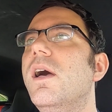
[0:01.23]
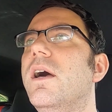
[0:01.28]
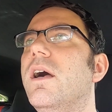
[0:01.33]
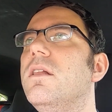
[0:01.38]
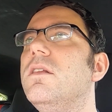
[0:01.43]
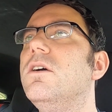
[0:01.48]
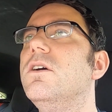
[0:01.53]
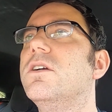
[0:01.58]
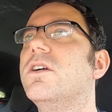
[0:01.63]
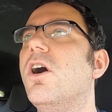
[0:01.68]

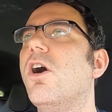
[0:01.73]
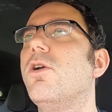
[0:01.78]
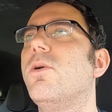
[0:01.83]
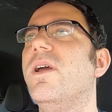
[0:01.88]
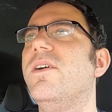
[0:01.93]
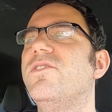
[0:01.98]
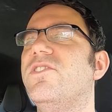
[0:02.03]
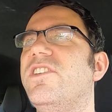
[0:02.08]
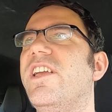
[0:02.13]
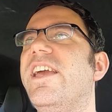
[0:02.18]
Hello
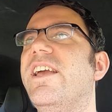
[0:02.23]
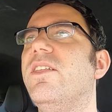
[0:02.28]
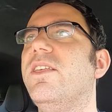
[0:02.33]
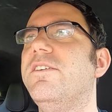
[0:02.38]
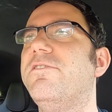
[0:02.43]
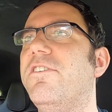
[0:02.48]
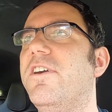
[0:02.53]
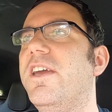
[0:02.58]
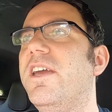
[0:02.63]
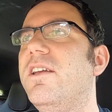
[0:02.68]

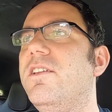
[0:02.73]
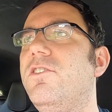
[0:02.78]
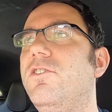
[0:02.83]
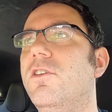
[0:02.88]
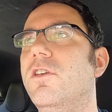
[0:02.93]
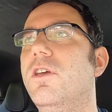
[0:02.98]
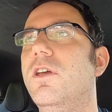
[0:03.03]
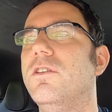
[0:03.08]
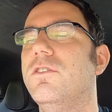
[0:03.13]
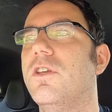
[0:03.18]
Car-Revz-Daily fans,
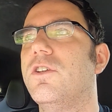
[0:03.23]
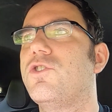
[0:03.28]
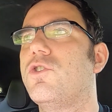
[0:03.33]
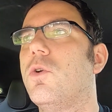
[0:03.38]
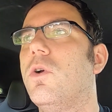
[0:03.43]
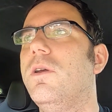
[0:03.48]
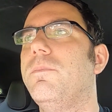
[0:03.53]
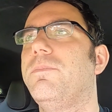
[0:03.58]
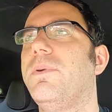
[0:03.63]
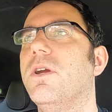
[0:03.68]

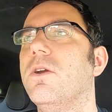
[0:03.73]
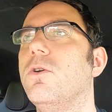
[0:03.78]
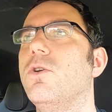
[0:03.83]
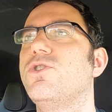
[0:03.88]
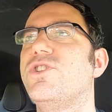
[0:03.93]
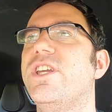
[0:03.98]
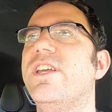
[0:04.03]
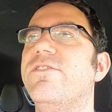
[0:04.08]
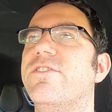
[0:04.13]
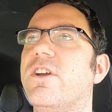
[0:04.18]
Detroit Bureau
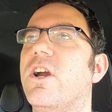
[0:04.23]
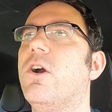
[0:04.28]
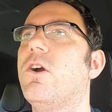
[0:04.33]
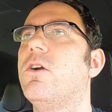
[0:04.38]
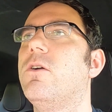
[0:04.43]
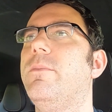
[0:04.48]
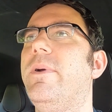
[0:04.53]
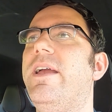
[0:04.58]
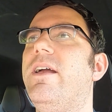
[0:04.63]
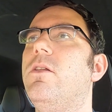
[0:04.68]
Chief
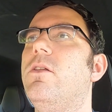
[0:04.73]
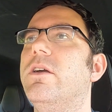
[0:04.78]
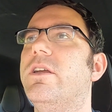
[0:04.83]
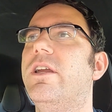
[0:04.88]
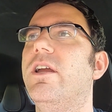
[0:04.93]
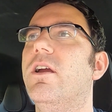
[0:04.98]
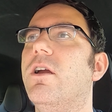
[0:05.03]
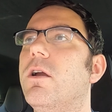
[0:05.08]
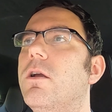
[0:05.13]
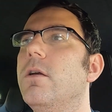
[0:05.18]
Carl Malik
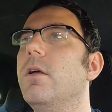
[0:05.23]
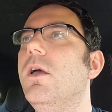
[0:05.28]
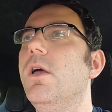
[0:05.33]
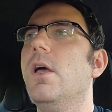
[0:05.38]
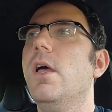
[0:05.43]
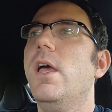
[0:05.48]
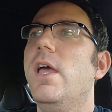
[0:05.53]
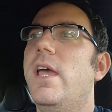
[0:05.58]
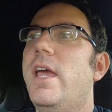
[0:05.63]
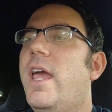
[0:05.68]
here,
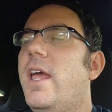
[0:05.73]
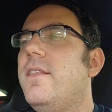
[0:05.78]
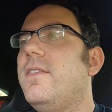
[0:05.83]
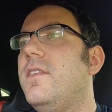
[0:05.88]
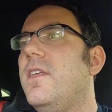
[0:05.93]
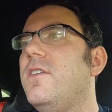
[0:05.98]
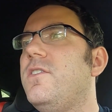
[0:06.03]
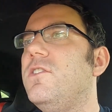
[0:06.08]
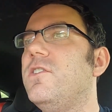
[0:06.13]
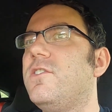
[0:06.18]

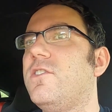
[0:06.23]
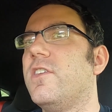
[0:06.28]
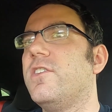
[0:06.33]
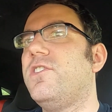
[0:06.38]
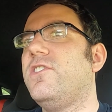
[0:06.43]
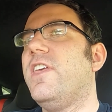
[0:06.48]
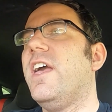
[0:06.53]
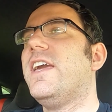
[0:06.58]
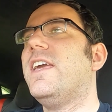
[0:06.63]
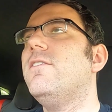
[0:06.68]
and this is the
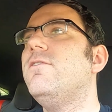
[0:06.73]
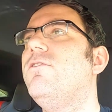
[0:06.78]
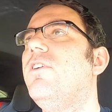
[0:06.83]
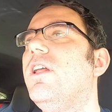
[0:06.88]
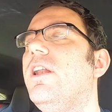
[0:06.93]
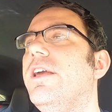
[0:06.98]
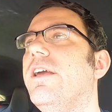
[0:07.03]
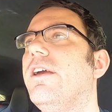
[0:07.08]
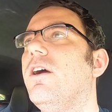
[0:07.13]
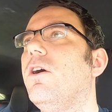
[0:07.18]
second
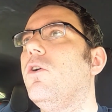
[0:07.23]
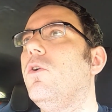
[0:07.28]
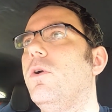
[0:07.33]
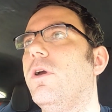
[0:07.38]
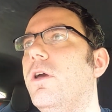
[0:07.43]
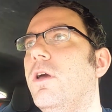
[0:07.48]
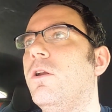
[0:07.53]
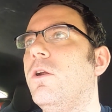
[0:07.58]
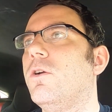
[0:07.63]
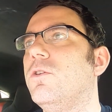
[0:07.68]
video
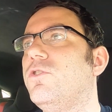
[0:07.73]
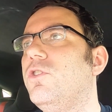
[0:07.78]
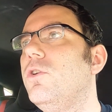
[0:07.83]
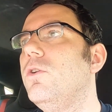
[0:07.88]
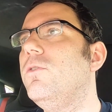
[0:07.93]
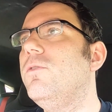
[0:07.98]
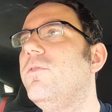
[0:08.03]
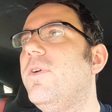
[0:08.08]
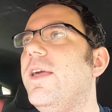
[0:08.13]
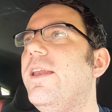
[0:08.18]
in our
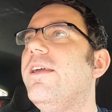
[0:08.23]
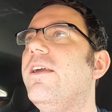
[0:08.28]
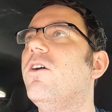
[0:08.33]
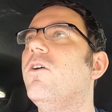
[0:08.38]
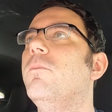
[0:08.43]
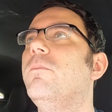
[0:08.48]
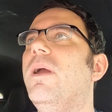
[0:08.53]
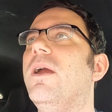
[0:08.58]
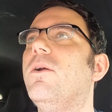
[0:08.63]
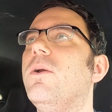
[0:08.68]

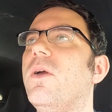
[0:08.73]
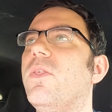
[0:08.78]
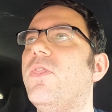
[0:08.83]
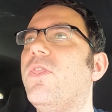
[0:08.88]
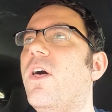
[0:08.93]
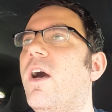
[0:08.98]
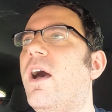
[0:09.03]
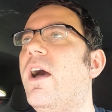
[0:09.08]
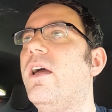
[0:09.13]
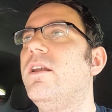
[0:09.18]
2-video
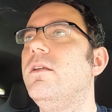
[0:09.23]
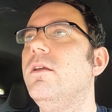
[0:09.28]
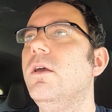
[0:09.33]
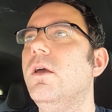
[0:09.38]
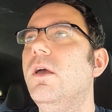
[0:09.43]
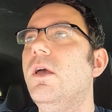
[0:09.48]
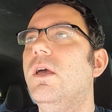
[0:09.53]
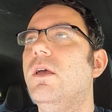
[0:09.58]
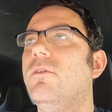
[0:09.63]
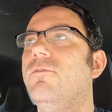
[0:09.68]

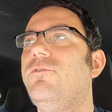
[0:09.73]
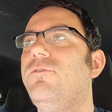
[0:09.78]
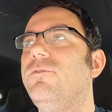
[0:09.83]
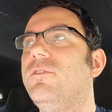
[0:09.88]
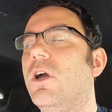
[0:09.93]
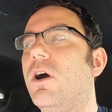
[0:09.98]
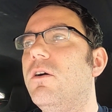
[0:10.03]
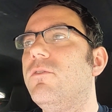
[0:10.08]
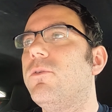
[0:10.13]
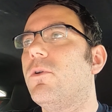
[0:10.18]
marathon
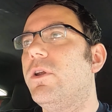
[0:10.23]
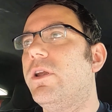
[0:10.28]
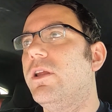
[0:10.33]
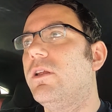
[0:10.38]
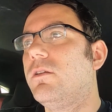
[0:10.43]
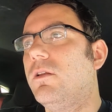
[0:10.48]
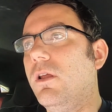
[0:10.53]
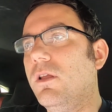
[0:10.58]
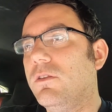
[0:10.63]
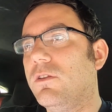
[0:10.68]

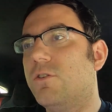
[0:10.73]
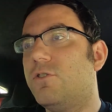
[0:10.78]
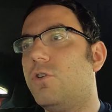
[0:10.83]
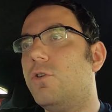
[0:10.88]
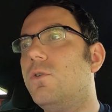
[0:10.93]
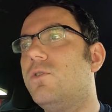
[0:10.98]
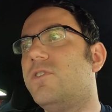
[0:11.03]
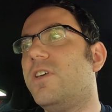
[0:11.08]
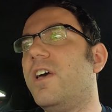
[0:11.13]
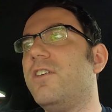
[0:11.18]
covering the
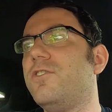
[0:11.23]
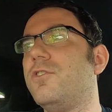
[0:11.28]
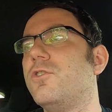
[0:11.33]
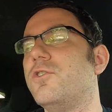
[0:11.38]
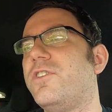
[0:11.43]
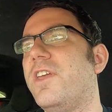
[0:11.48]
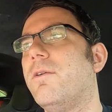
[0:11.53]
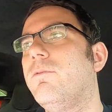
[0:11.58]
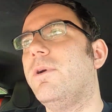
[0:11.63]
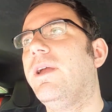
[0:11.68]
2
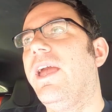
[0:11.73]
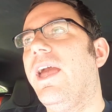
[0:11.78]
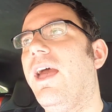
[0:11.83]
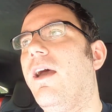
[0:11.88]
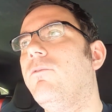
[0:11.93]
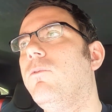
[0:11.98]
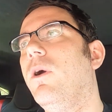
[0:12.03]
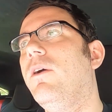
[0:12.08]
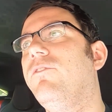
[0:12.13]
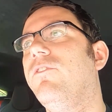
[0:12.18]
testers that we
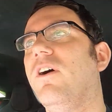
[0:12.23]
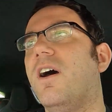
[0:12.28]
have with